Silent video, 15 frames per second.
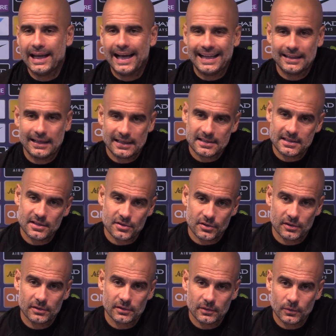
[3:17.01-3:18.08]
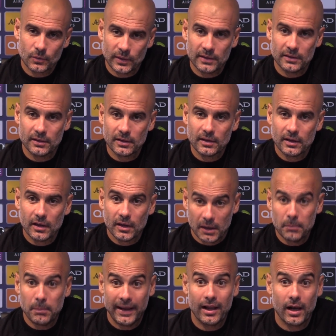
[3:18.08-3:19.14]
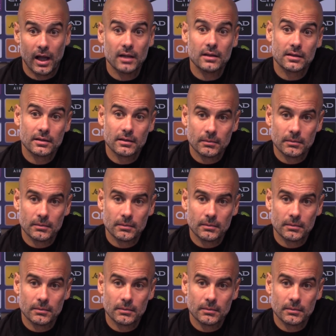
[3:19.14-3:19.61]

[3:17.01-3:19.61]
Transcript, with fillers: had last season when he played a lot,